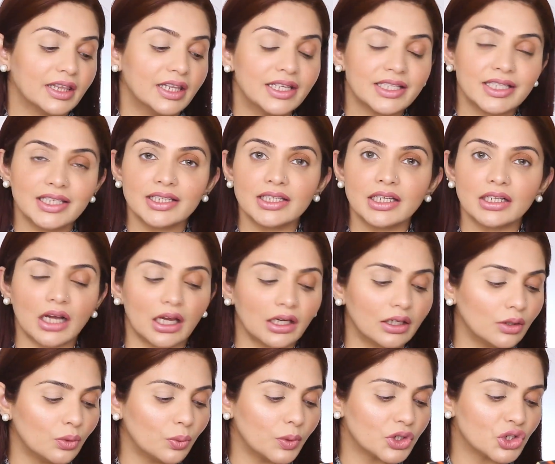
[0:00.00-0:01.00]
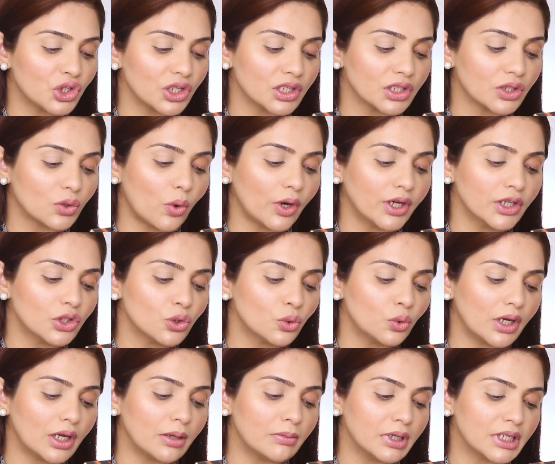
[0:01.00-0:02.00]
This is the color which is going to
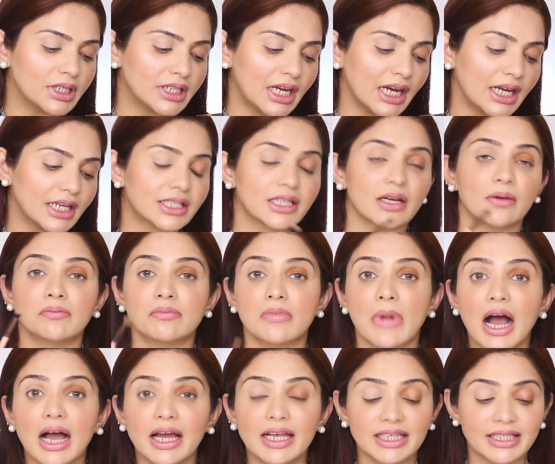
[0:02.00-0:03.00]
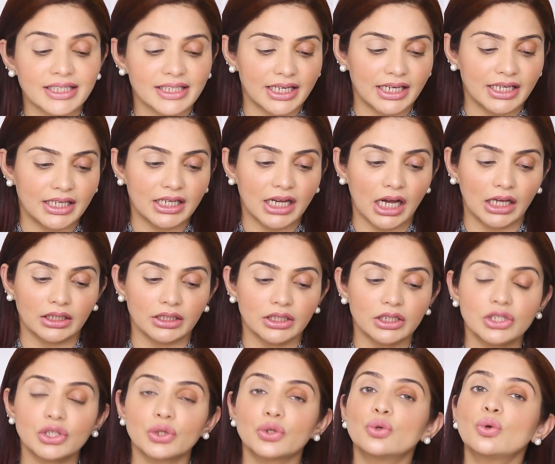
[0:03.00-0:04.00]
imitate my skin color,
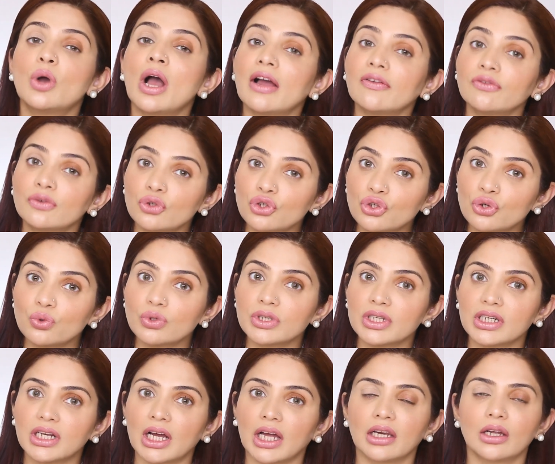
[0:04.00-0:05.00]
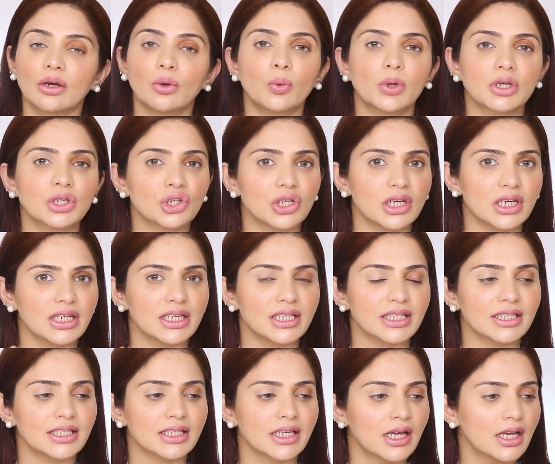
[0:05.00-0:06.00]
so you have to choose a color which
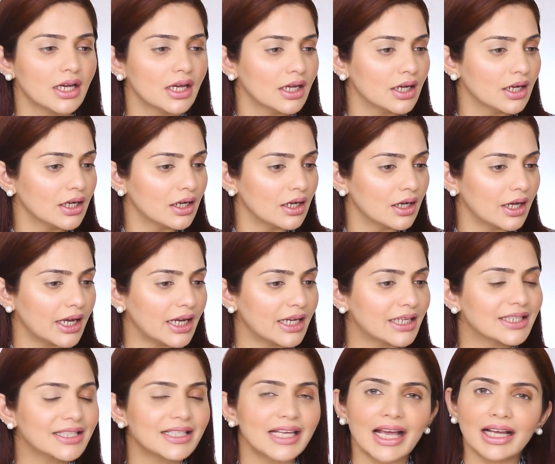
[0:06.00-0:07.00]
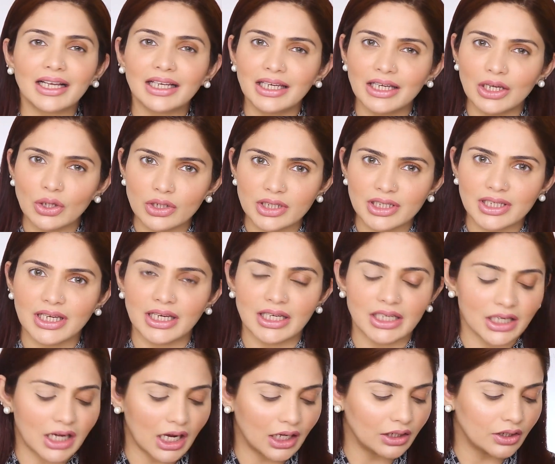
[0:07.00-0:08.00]
is exactly your skin
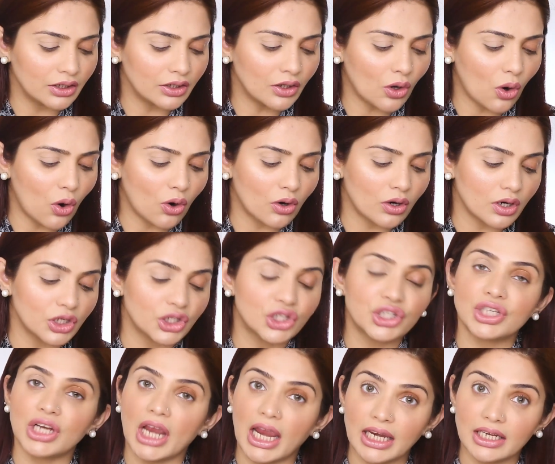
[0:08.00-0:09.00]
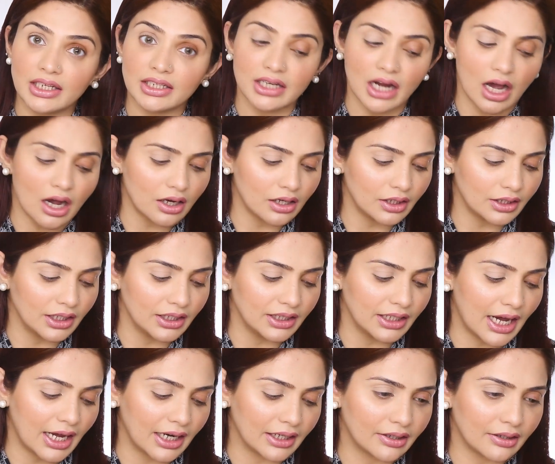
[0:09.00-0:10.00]
color or a shade darker than
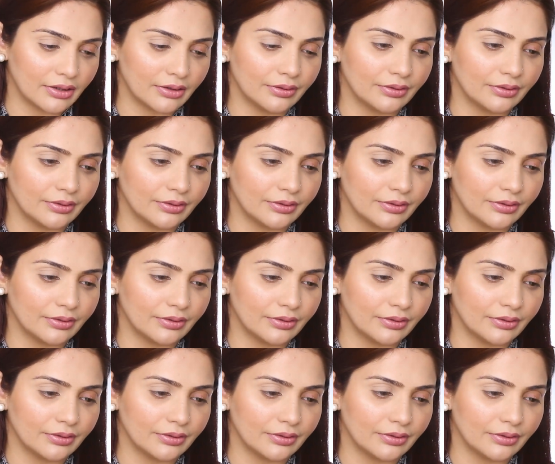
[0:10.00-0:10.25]
that.